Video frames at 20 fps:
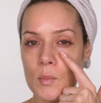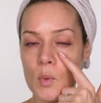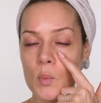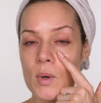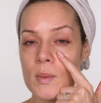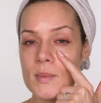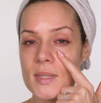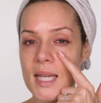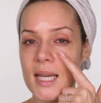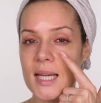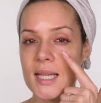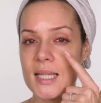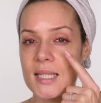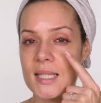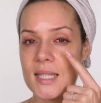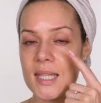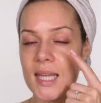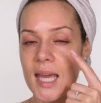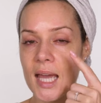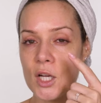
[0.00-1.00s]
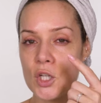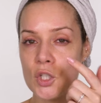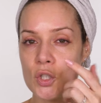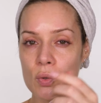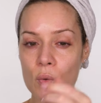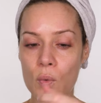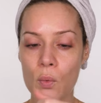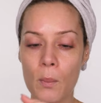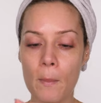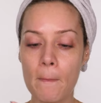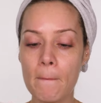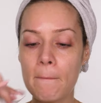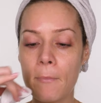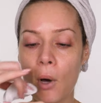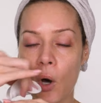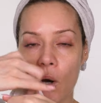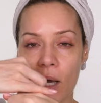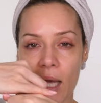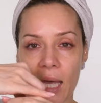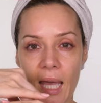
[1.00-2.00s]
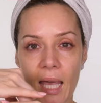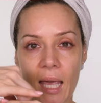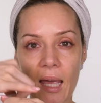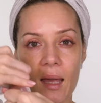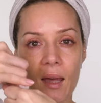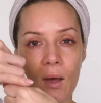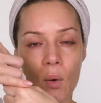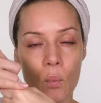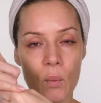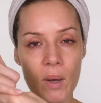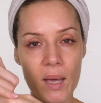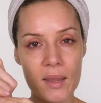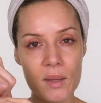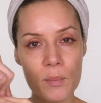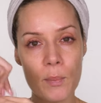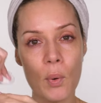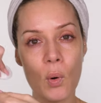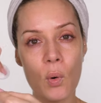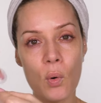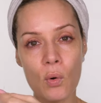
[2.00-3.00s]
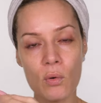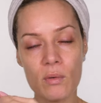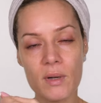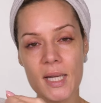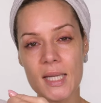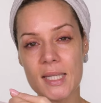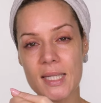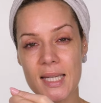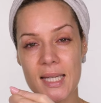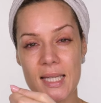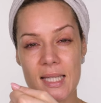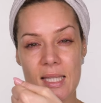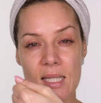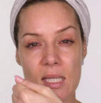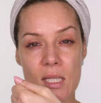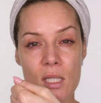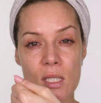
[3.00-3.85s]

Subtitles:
but what I'm saying is the actual pocket where the pore is